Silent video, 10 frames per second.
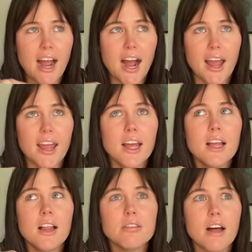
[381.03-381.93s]
I
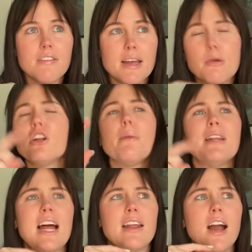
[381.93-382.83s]
Love Him, or not
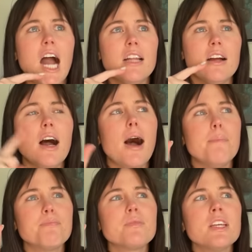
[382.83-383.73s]
But Daddy, I,
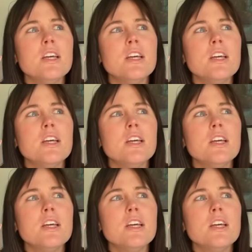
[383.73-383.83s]
um,